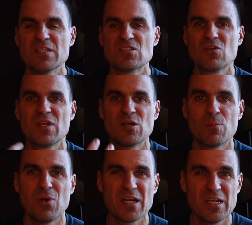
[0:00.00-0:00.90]
so that your
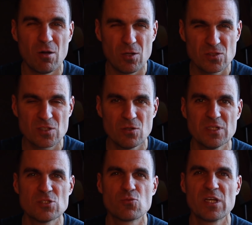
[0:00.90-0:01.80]
body also
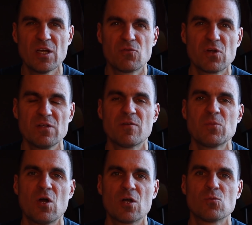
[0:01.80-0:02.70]
is recovering from
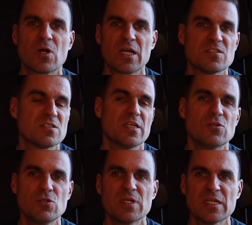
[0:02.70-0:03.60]
the hard workouts that
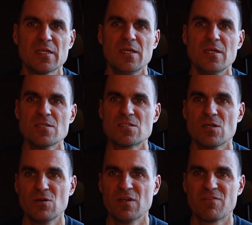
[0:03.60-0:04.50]
you're doing.
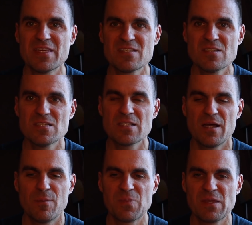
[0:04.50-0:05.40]
So if this is,
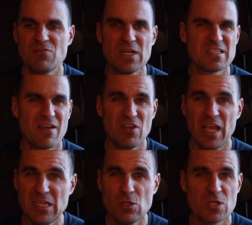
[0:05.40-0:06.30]
if you guys have
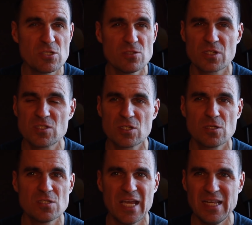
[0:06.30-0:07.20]
any questions or
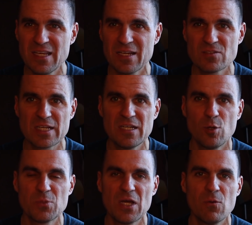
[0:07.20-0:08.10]
concerns, anything else I can
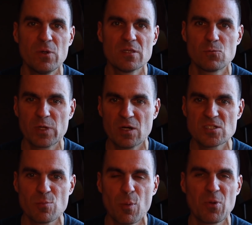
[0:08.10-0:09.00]
help you out with in
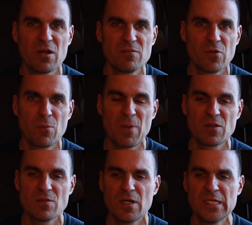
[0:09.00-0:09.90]
regards to preparing for the
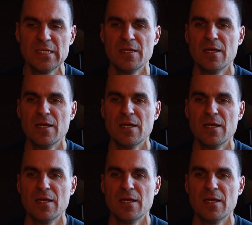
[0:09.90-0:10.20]
marathon,